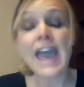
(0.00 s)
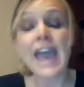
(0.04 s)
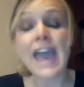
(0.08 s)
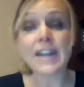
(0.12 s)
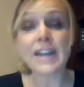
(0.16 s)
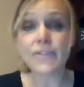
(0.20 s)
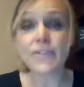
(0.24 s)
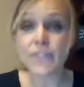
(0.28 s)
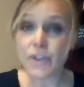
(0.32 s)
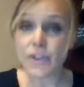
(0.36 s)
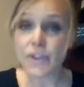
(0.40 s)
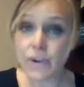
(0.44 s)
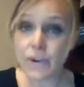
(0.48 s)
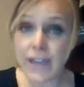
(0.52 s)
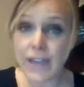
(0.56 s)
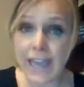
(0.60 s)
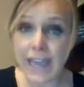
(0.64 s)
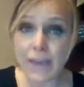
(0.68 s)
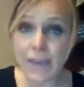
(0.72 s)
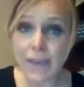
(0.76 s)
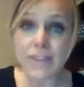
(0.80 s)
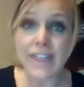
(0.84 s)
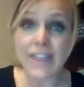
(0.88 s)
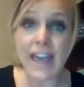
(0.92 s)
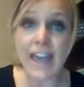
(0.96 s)
And if you're
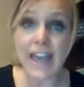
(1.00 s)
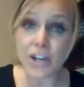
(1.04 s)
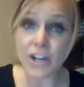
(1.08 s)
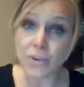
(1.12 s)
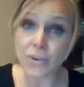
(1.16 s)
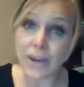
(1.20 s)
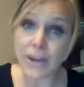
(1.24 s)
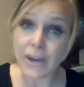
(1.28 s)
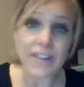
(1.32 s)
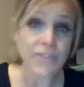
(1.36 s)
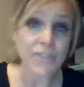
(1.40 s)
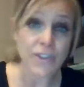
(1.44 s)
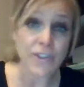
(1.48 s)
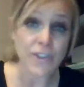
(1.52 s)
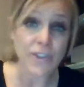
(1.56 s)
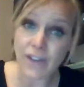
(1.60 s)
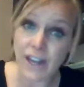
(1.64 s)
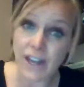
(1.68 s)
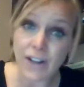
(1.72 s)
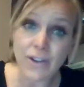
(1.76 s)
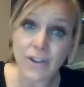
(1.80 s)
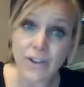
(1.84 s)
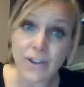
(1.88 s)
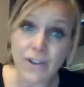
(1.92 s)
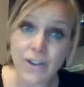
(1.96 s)
okay with that, great. If you're
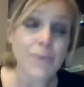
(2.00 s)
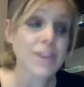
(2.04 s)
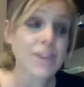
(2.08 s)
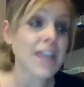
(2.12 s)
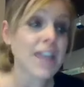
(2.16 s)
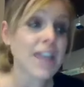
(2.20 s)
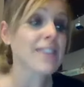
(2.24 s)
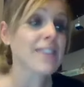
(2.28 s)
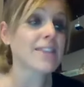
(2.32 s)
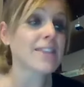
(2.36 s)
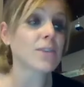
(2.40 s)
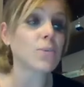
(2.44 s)
not okay with that,